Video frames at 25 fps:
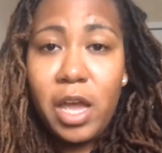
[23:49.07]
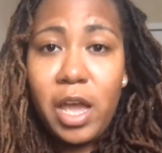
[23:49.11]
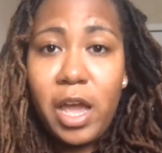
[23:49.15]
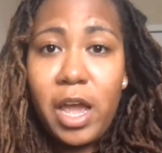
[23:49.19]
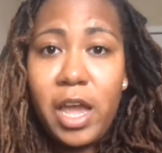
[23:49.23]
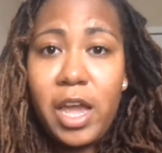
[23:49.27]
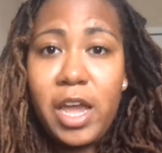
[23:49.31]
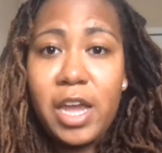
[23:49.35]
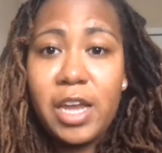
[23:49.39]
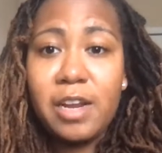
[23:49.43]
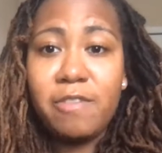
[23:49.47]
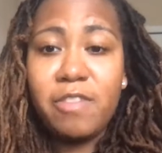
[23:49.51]

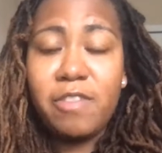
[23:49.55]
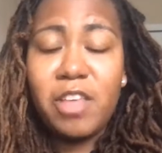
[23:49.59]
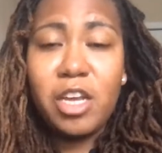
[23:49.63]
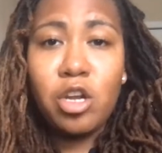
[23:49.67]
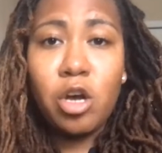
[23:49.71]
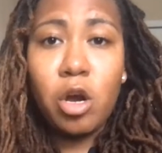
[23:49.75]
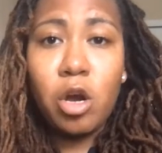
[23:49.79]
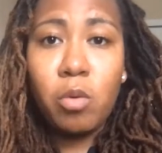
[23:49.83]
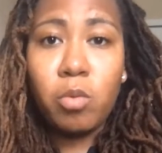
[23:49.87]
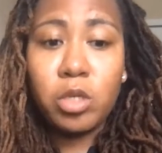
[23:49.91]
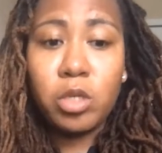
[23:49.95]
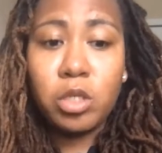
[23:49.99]
And if they
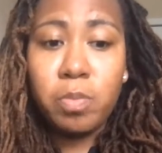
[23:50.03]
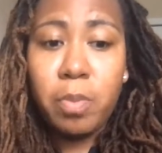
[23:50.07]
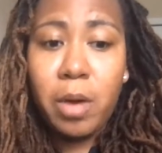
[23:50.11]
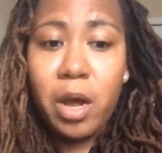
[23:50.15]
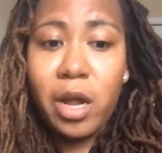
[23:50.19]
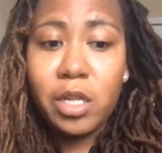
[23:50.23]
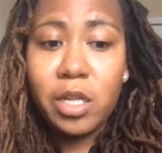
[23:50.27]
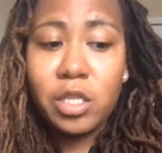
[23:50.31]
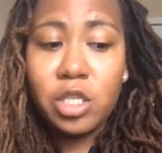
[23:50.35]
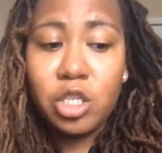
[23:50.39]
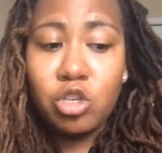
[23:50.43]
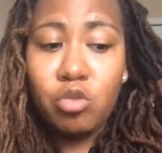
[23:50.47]
don't
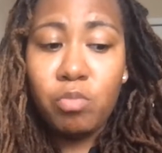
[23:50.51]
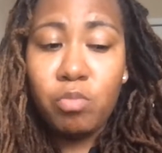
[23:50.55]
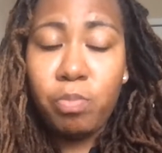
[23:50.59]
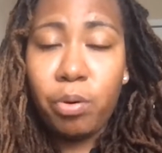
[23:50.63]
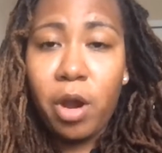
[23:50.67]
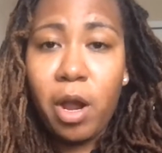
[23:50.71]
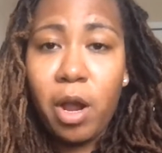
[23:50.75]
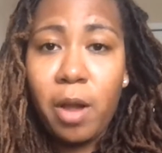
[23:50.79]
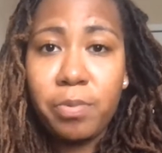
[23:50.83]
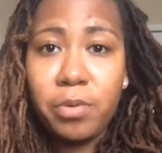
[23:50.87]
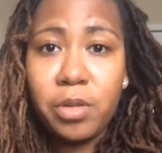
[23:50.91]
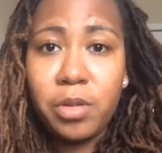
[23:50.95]
respond to you
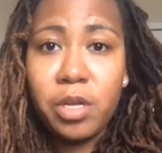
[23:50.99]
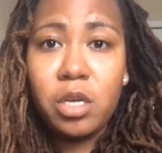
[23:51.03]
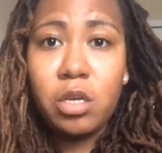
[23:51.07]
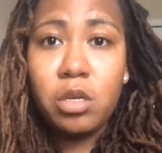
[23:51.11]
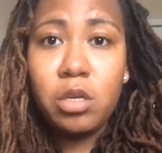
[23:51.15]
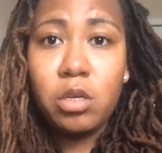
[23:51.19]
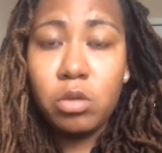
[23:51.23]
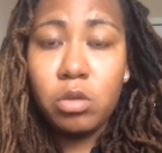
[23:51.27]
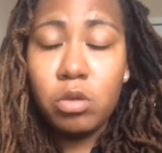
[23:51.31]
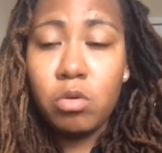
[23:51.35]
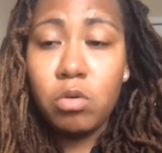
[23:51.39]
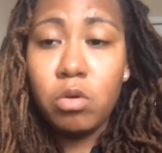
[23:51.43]
promptly,
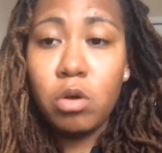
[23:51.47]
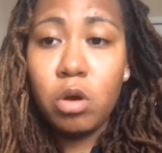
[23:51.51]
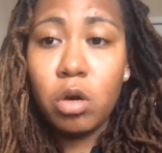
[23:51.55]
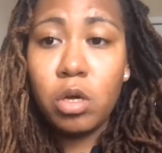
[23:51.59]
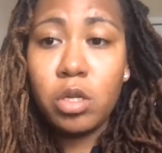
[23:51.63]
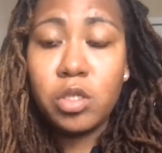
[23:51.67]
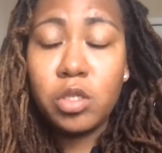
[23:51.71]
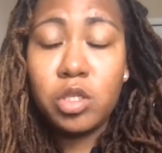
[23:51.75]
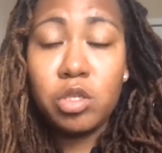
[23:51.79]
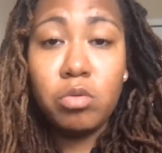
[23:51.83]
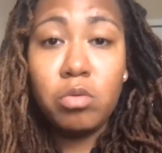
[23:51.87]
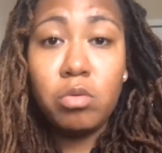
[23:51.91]
you're going
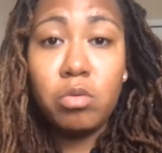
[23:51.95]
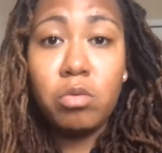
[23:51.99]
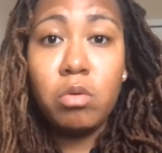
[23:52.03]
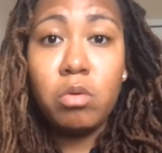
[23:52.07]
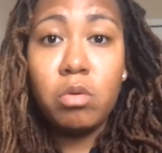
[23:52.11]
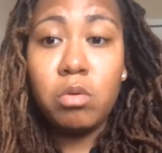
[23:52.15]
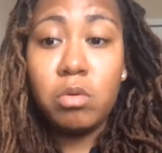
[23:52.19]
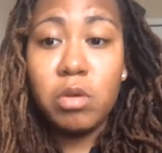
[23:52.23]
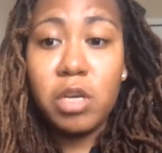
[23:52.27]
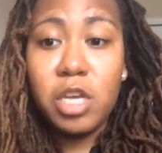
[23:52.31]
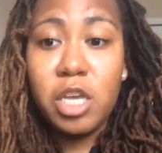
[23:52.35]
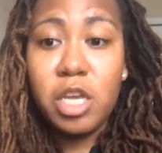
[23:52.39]
to
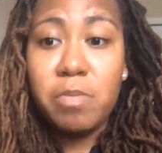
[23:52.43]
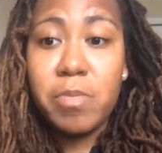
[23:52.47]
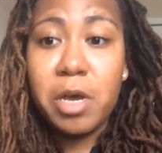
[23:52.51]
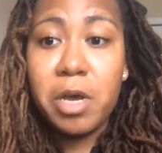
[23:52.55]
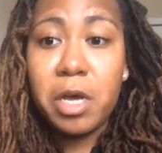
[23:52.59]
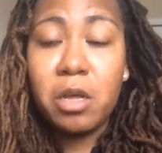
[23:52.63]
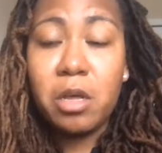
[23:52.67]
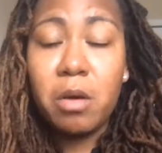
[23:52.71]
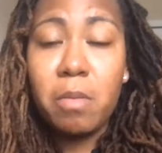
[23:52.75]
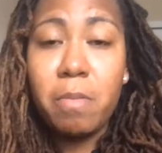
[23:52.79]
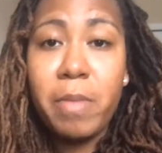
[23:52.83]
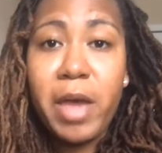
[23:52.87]
email
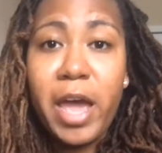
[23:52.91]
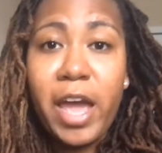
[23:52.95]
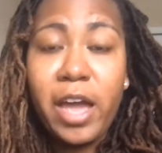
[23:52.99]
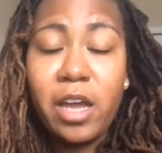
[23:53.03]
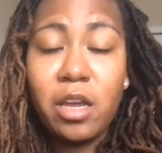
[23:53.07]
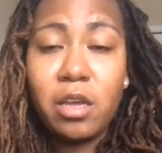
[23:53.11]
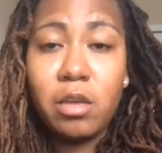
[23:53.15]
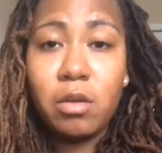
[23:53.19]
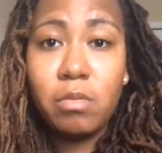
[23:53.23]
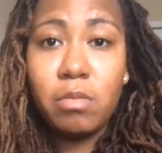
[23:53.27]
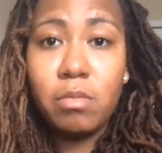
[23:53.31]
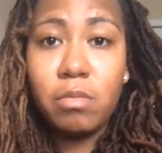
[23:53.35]
them
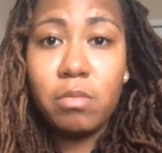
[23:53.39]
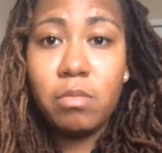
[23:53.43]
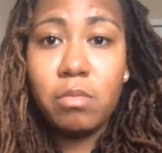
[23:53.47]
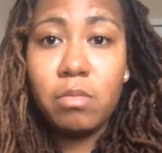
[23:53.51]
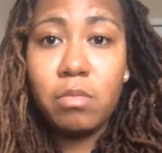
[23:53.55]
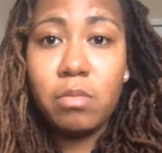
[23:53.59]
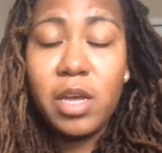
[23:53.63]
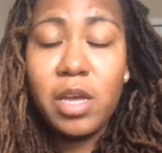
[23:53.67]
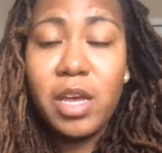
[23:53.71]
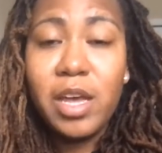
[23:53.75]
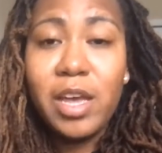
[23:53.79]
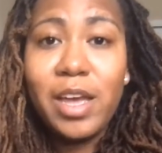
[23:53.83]
back
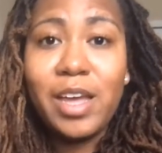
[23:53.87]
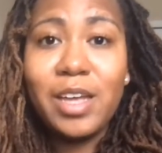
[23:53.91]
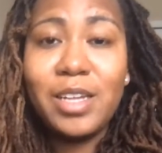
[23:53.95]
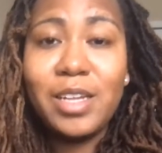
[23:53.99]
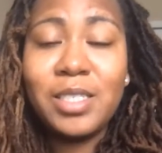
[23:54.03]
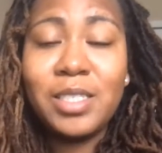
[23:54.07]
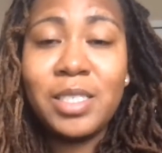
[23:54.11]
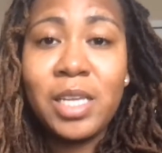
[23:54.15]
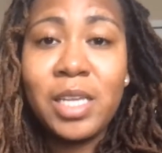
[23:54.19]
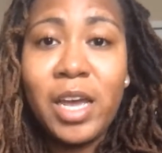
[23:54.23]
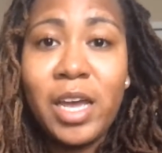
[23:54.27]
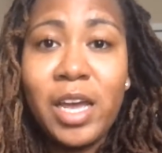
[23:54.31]
and
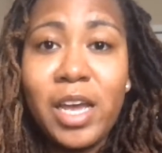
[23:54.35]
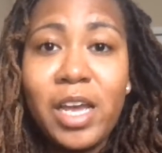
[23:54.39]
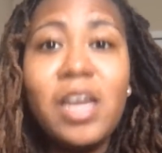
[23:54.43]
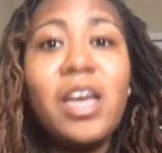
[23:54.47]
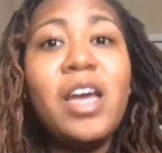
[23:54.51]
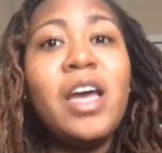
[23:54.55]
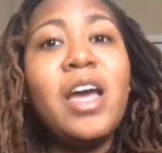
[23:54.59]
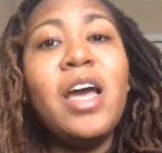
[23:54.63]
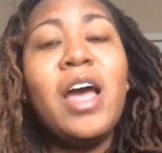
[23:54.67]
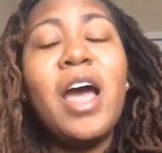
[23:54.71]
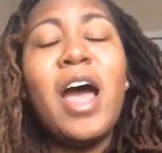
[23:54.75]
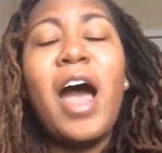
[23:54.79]
say,
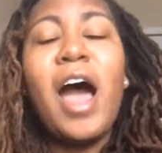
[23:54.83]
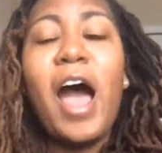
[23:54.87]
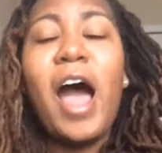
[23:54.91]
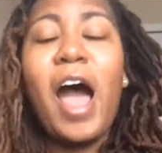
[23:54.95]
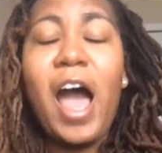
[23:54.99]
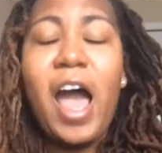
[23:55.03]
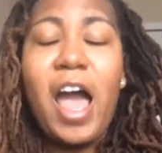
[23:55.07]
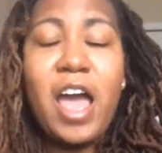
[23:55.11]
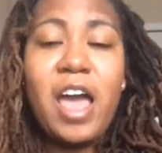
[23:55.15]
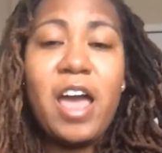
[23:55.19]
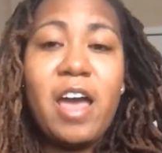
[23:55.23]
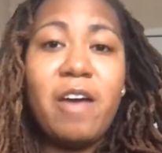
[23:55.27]
I
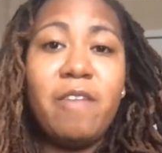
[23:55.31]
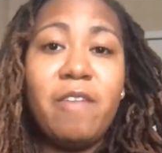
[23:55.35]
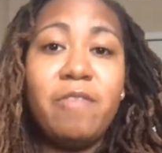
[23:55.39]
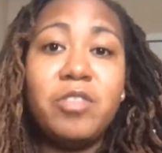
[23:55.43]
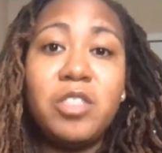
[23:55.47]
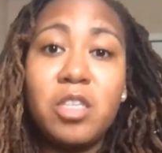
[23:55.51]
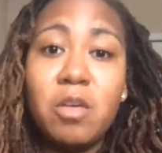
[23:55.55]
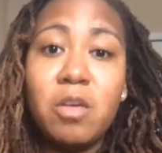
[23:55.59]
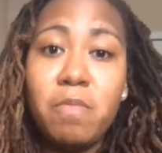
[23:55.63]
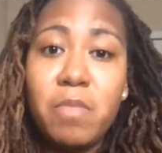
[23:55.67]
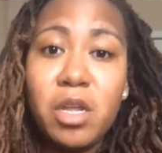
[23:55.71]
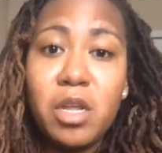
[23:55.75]
have
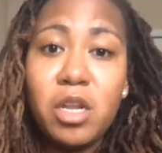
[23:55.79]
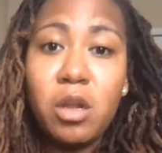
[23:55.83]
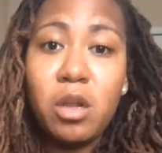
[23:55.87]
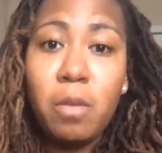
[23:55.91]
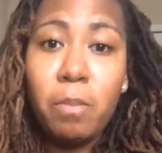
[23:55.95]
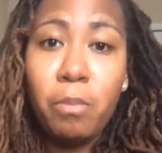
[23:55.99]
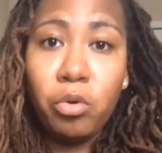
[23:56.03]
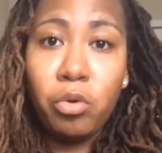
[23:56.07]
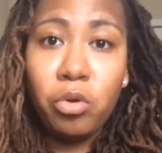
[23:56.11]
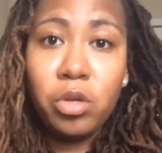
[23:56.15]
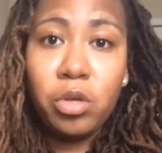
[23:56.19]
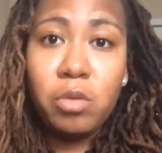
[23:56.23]
submitted a
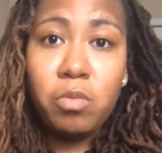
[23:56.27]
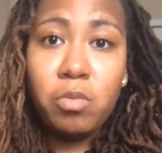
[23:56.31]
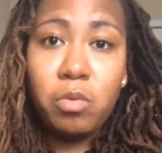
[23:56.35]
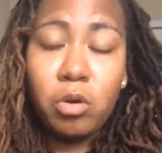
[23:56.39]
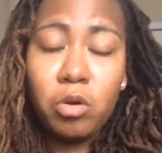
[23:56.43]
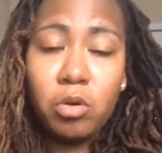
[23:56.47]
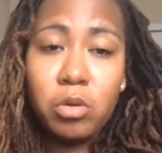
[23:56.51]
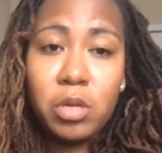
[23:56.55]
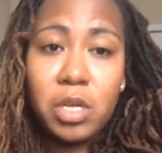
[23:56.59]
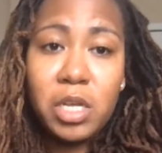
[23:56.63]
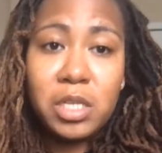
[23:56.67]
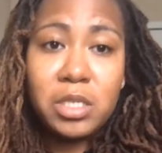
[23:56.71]
bully
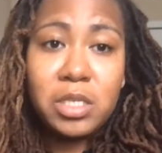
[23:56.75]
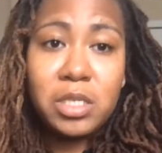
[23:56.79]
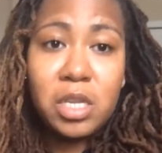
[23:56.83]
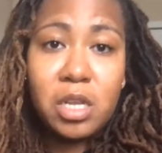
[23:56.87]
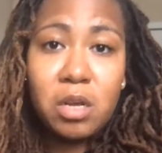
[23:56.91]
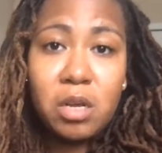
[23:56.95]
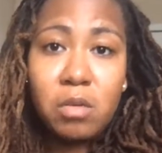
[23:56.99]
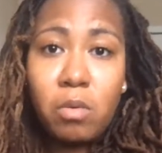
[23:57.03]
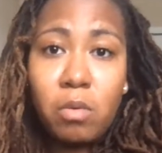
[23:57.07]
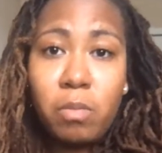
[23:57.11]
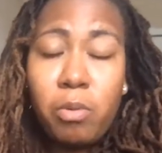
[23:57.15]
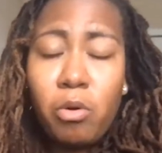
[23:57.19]

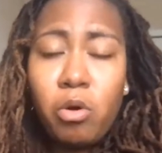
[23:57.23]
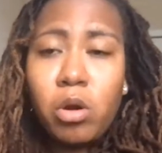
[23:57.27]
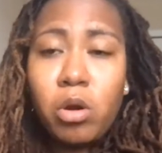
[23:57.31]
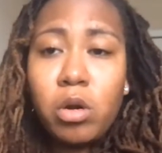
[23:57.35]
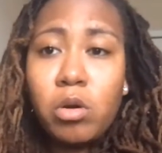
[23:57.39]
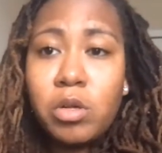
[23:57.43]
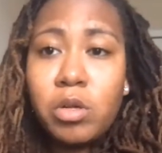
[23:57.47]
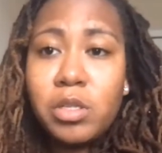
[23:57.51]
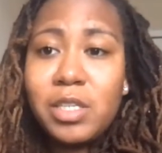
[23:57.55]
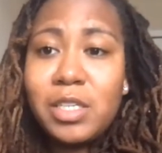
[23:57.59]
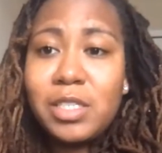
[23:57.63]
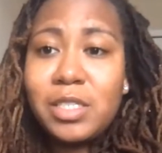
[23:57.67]
incident report
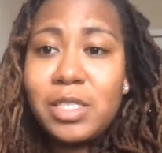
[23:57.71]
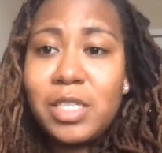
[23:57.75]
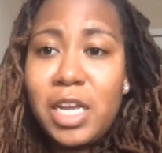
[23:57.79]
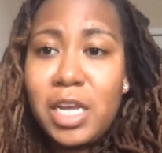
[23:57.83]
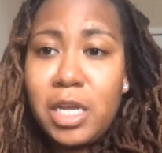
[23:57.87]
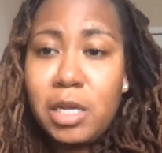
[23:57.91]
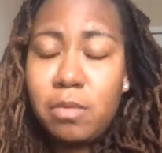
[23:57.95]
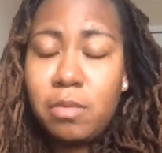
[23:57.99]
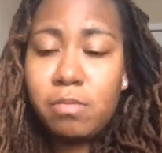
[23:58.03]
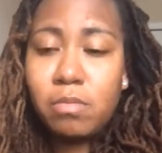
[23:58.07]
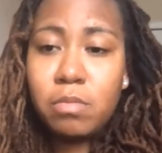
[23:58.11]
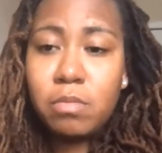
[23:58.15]
on this
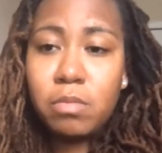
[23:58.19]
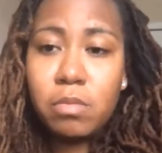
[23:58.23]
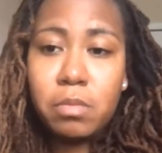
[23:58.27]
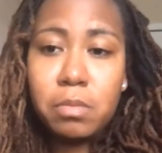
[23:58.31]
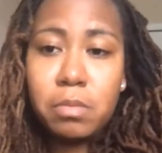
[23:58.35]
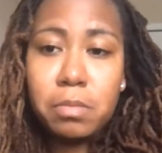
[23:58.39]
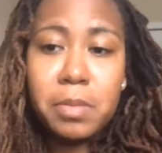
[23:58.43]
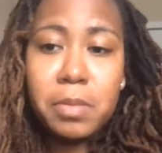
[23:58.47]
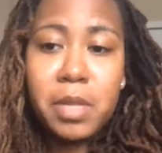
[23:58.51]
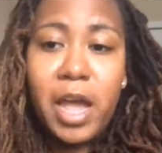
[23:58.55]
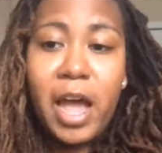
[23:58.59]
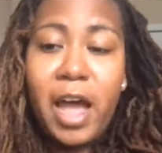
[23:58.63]
date.
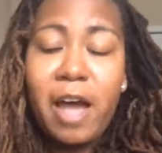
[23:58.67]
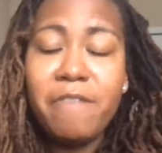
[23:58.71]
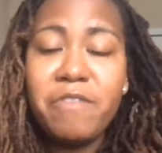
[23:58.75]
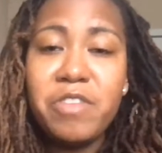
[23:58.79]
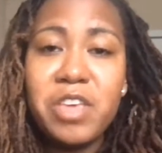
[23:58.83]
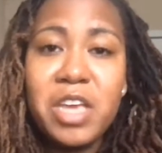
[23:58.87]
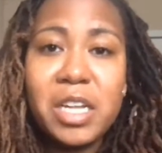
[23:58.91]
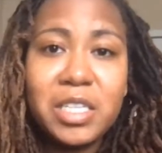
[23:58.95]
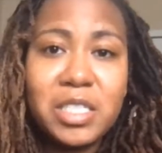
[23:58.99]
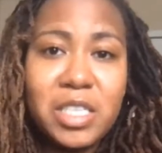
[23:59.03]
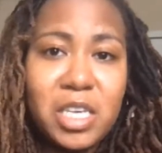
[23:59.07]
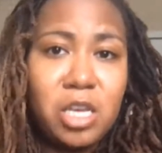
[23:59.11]
I have
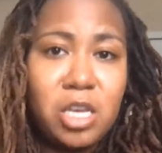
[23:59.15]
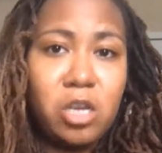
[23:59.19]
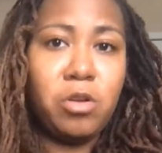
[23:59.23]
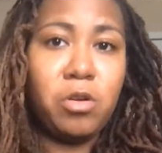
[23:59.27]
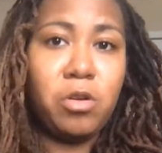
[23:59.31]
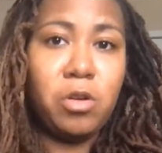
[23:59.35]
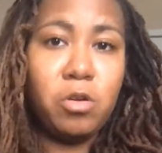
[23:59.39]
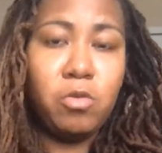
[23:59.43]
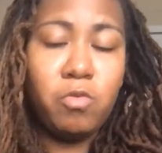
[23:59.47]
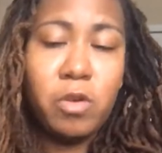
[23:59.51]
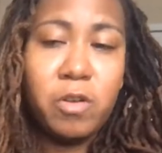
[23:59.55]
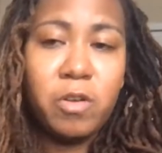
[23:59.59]
yet to hear
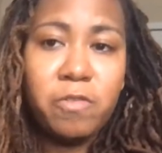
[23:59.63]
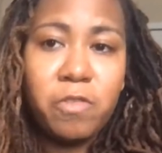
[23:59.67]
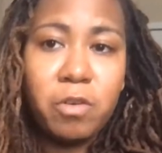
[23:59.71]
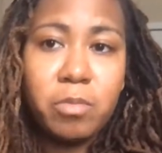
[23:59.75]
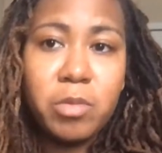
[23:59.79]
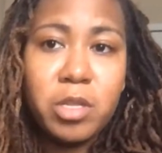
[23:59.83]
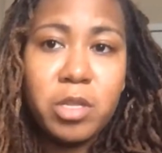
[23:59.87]
anyone from the